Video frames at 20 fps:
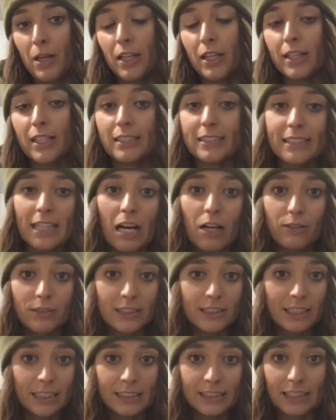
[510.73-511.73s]
the
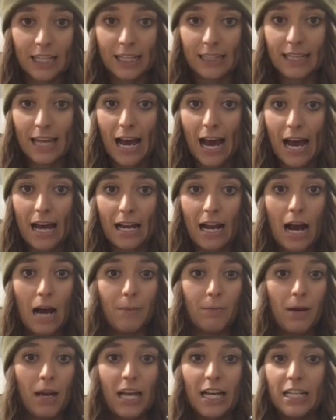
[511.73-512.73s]
sounds, things like
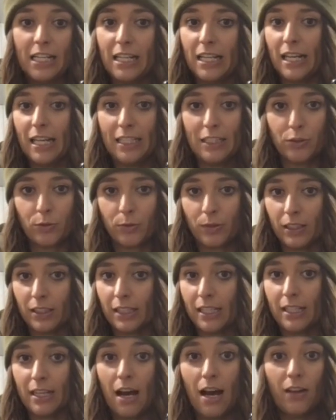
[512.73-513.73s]
that. It is
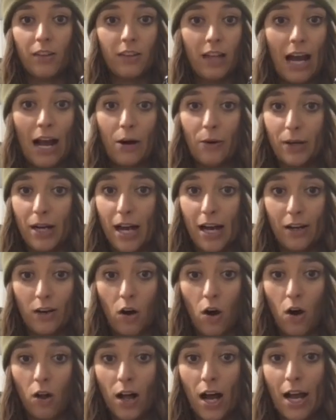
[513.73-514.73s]
really not loud at
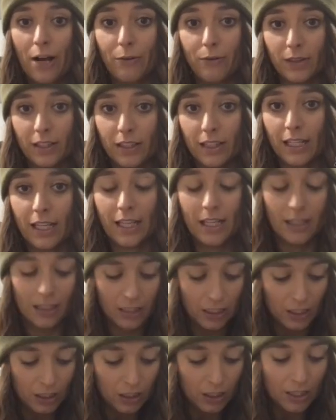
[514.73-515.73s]
all.
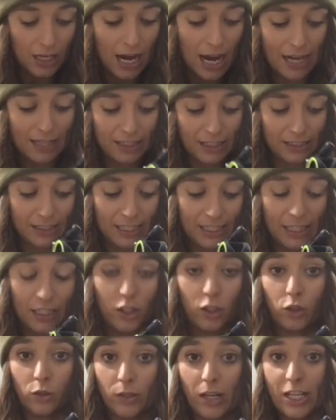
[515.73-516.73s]
I think they did
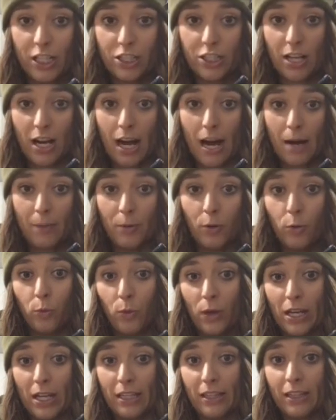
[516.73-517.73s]
a great job
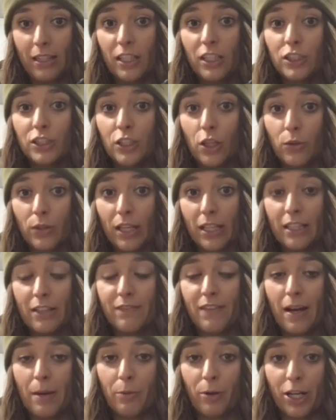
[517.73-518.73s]
with soaking the
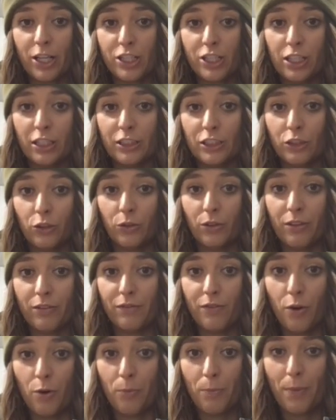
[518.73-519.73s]
vibrations through the
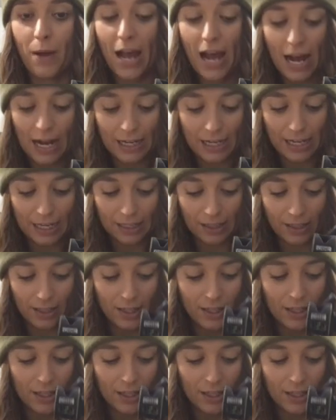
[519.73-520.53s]
foam padding